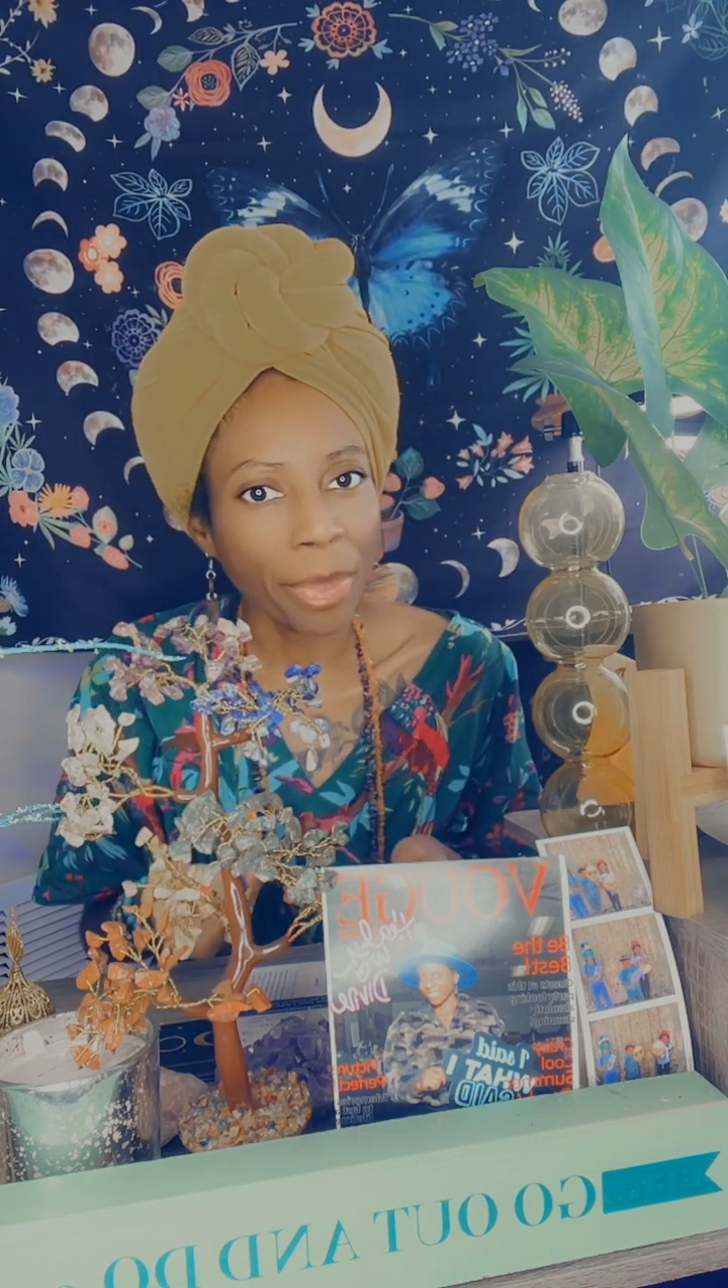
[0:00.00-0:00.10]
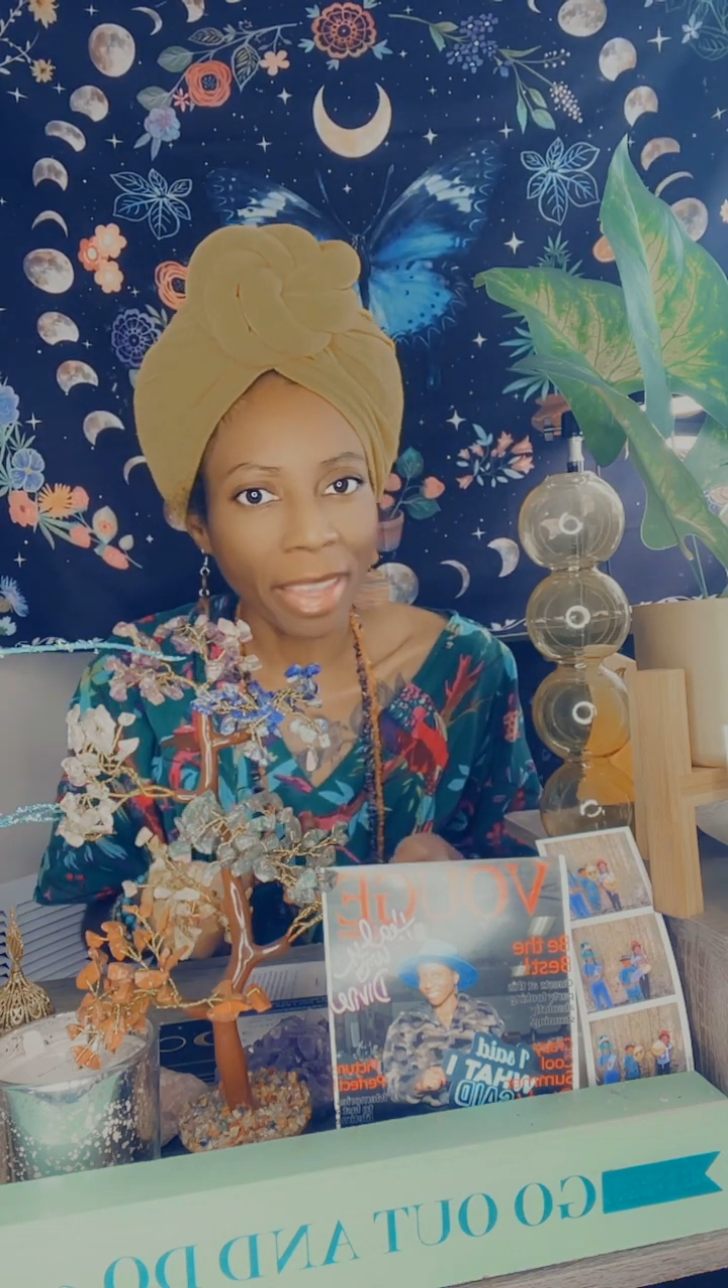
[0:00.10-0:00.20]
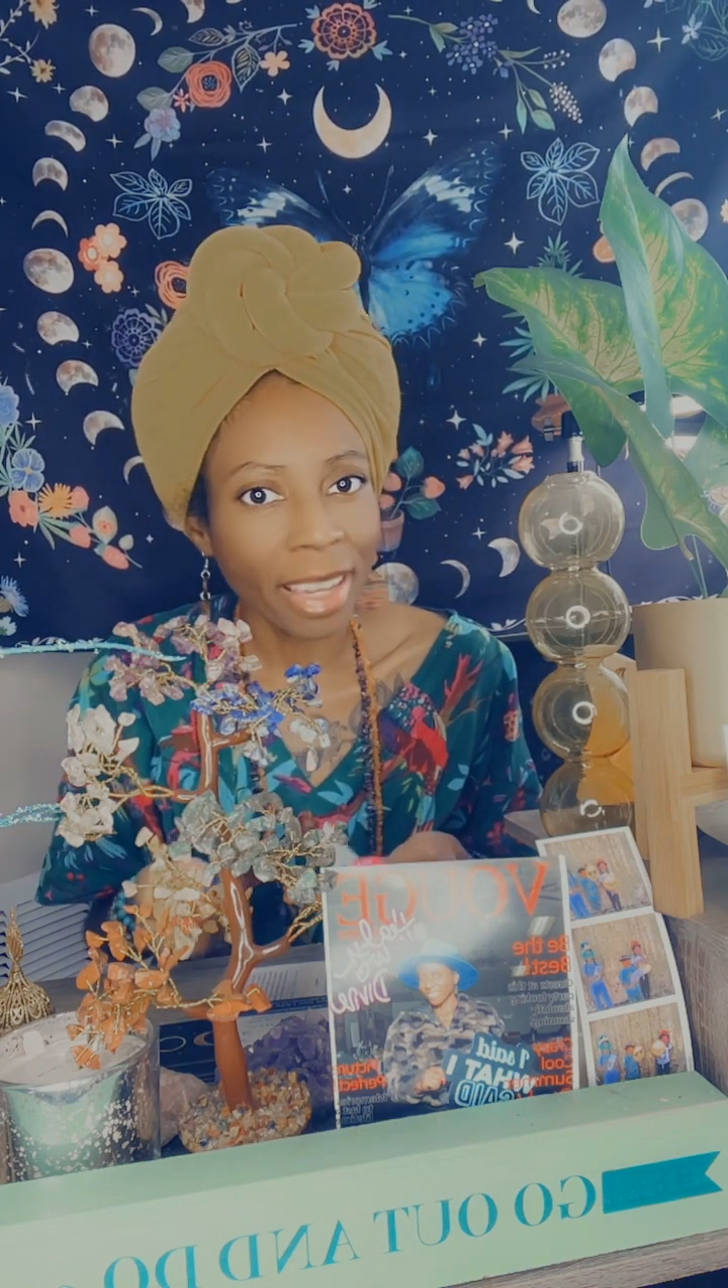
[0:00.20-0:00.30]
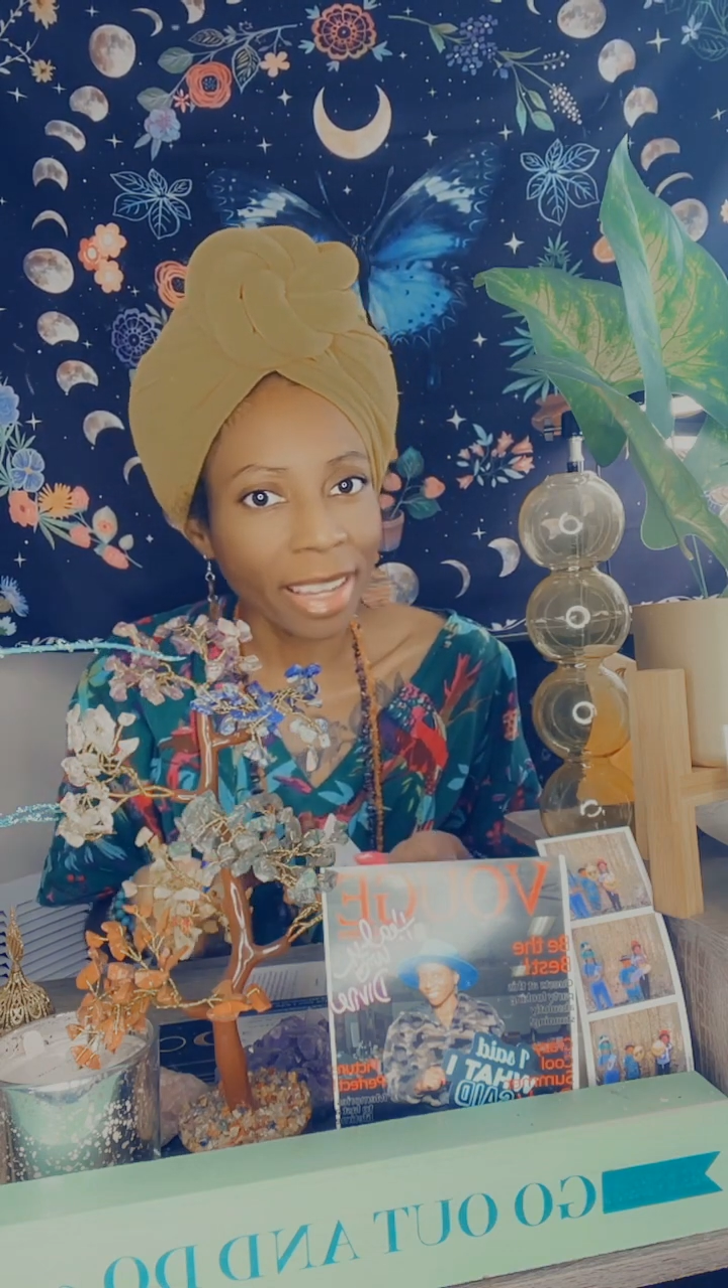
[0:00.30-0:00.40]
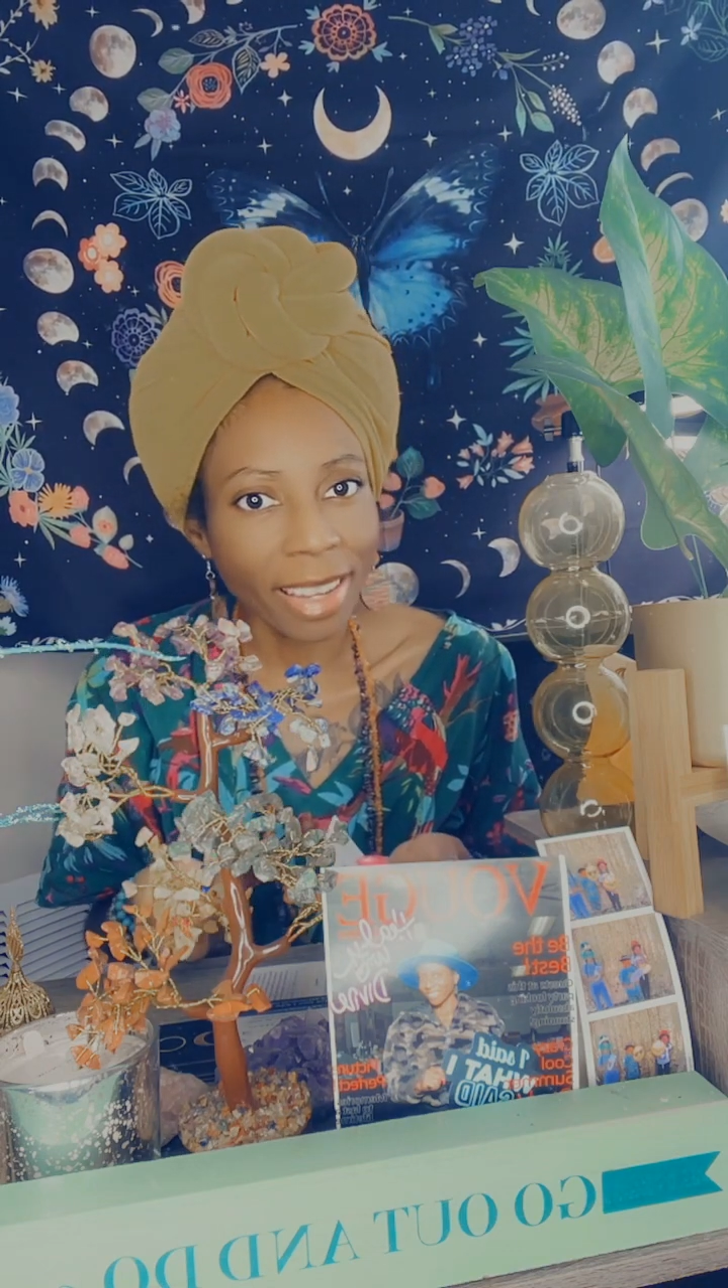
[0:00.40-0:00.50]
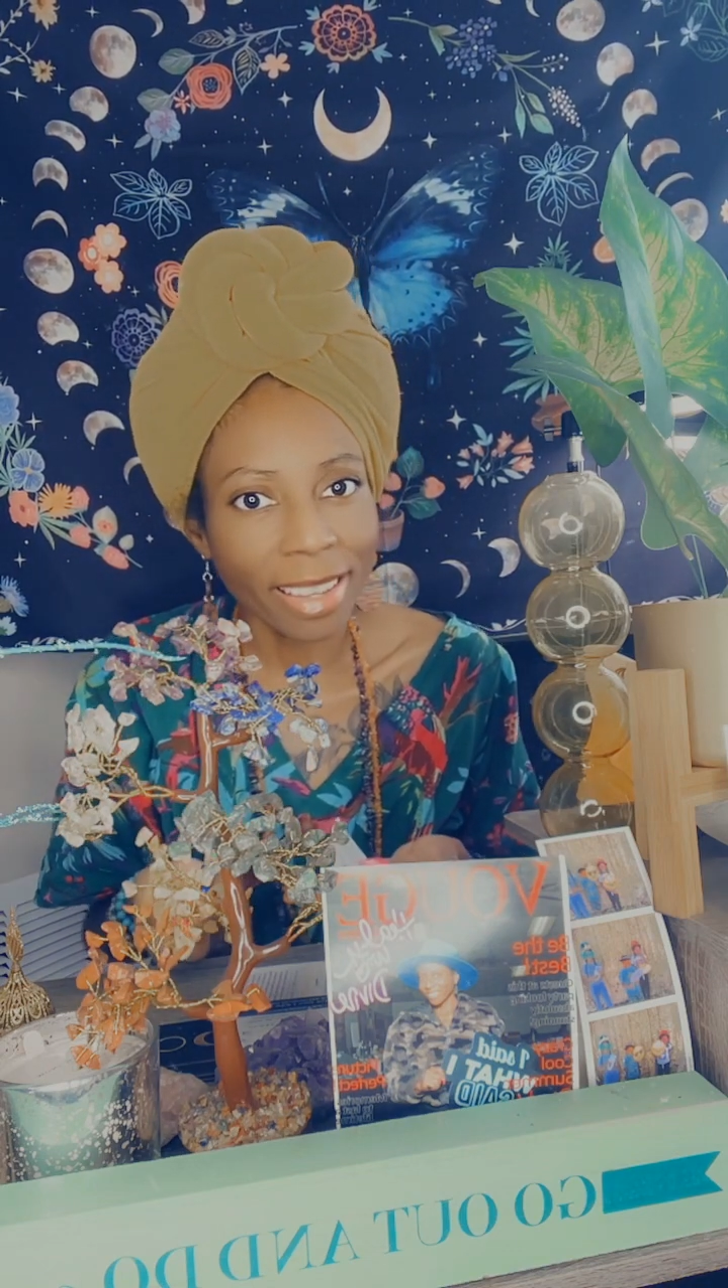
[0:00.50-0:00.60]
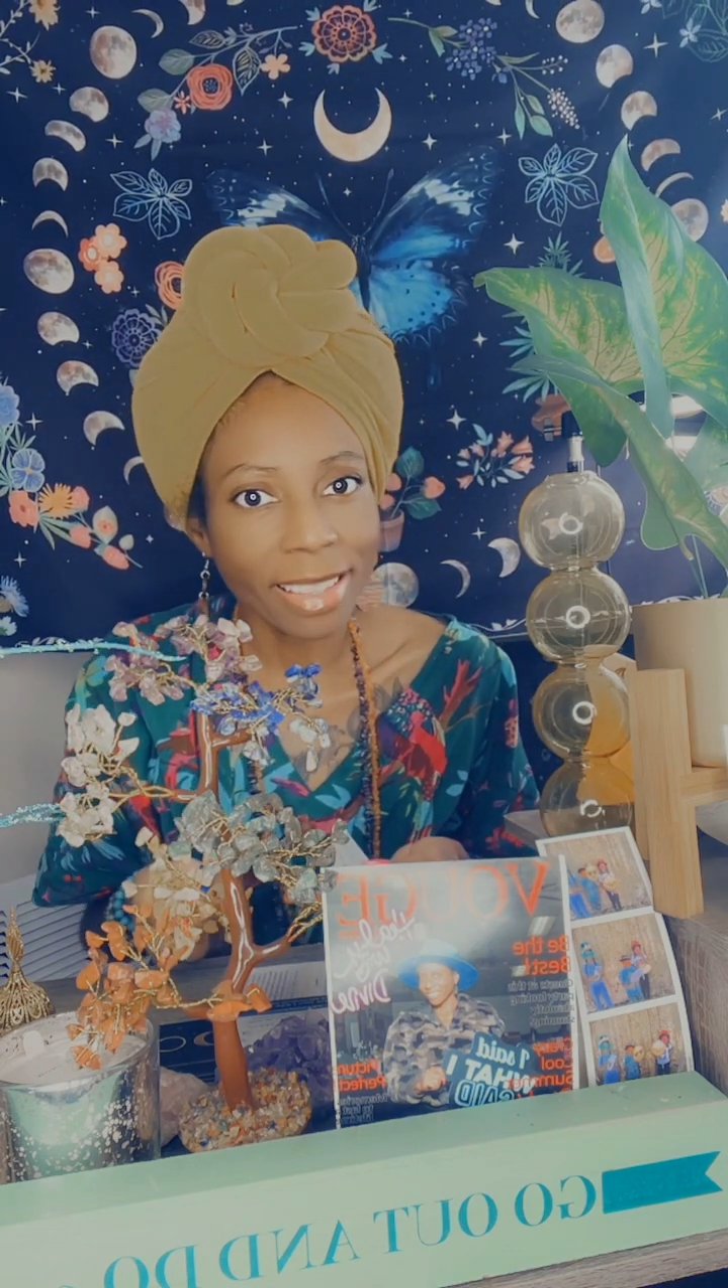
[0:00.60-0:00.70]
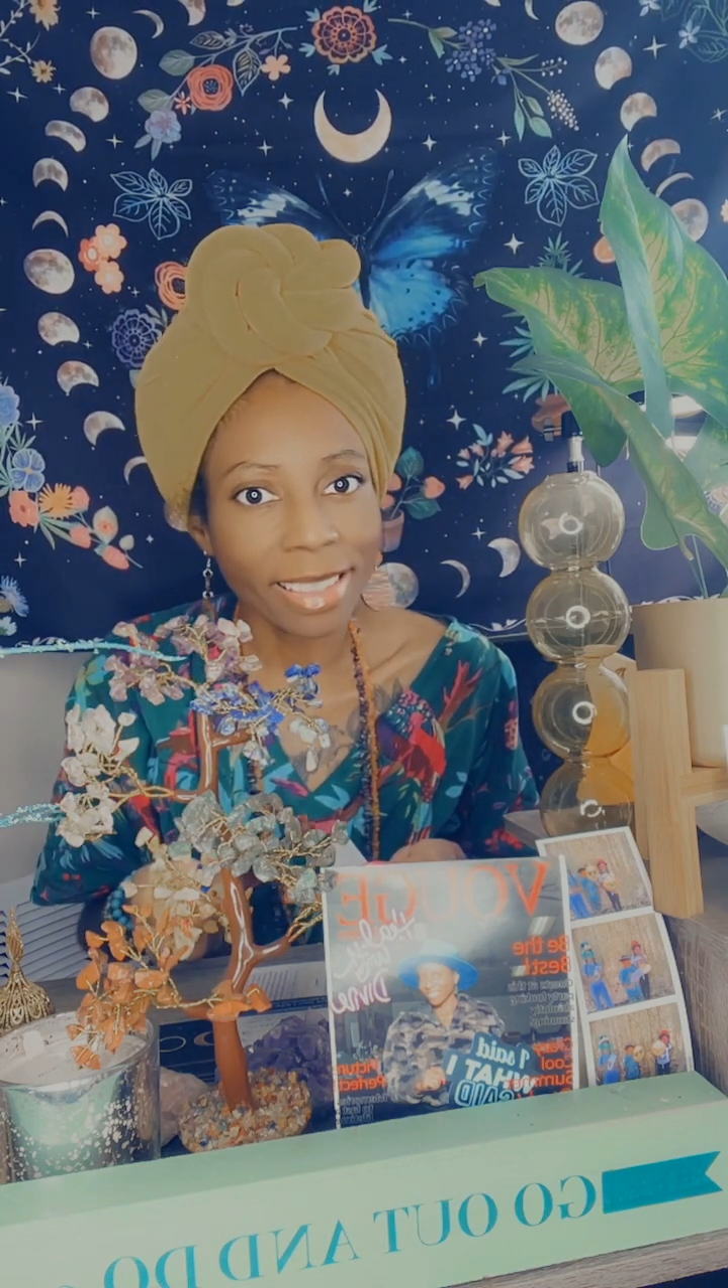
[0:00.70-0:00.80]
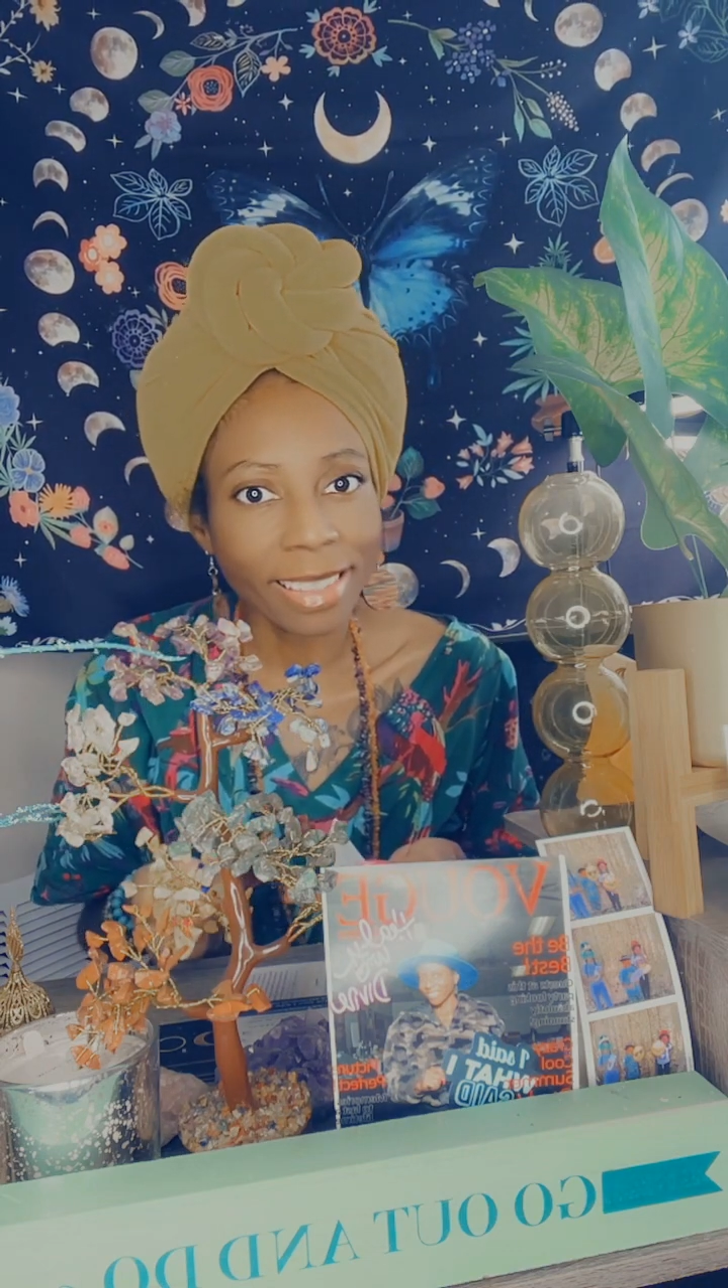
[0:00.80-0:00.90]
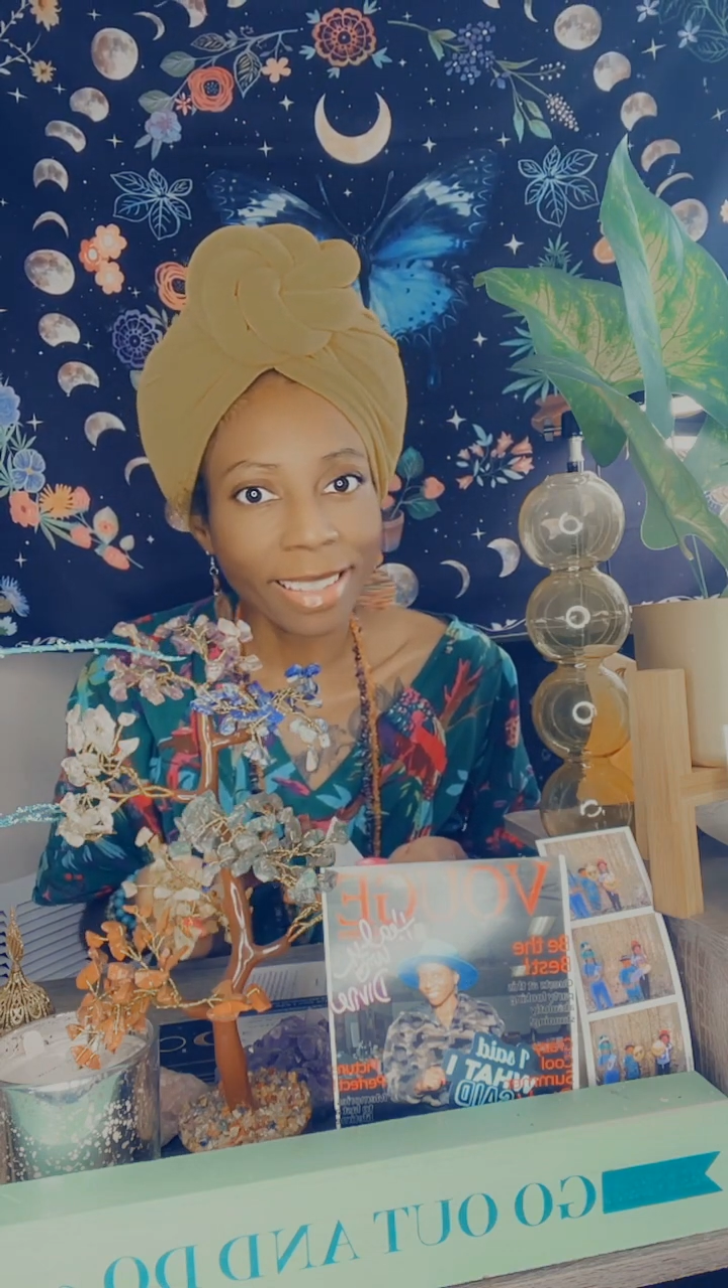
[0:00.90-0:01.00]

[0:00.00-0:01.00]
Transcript: think it is.